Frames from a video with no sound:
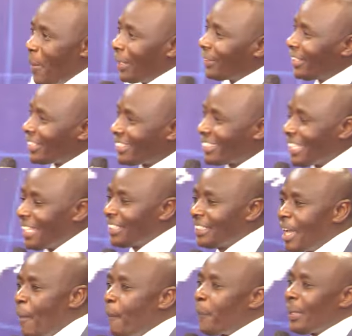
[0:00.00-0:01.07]
But there is nothing
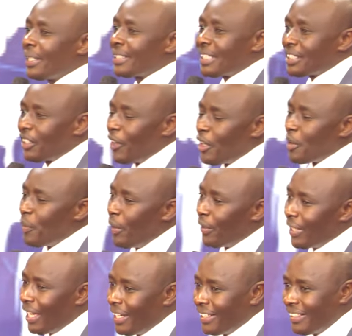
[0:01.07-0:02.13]
that pleases God
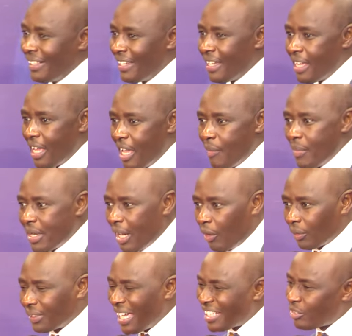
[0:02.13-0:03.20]
more than a
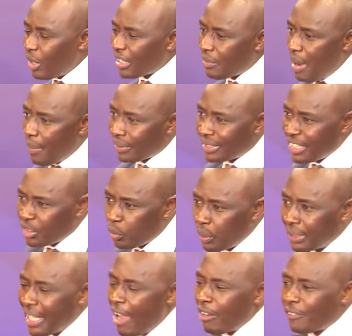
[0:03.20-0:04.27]
miracle. That's why the Bible says,
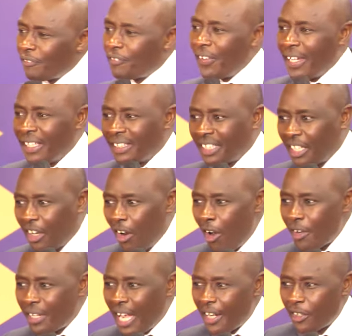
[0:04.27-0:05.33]
without faith,
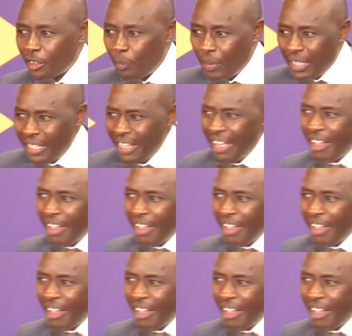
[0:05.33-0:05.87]
God cannot be